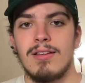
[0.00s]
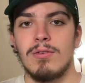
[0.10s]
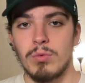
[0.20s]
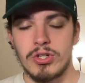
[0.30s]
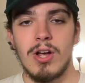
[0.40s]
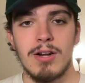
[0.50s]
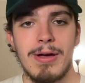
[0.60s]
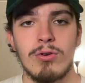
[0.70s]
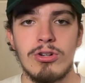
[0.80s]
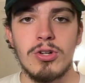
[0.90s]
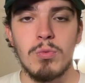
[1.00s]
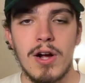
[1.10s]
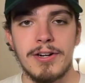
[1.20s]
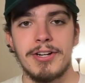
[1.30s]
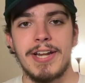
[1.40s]
we're talking about Christian
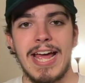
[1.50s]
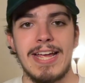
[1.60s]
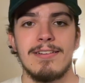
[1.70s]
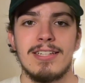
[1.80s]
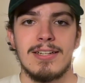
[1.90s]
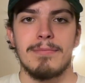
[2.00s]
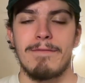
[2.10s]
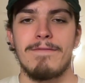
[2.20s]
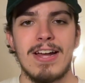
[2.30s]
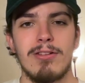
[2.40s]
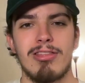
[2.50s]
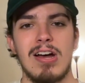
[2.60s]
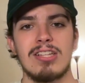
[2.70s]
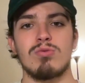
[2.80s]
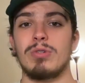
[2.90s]
Walker today. My final
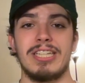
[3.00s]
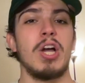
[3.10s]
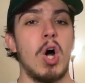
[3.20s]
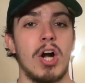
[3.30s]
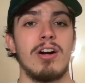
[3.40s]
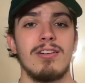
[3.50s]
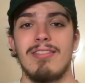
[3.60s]
thoughts really are